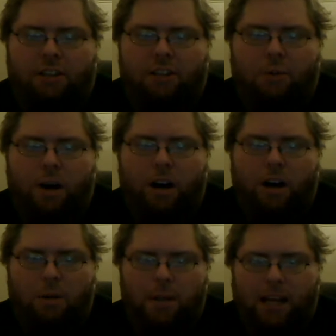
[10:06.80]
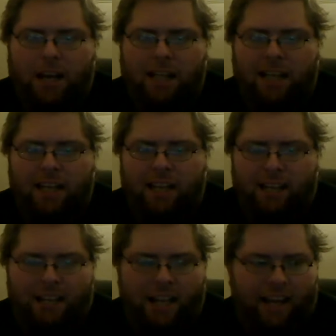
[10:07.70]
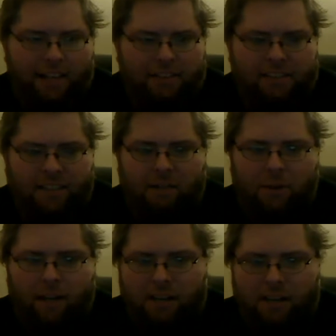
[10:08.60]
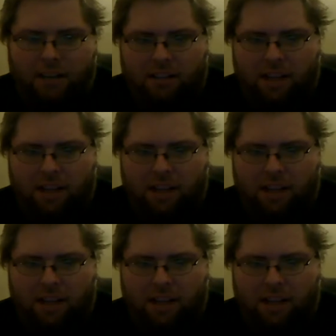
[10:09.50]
at the wall with Ollie and Samwell.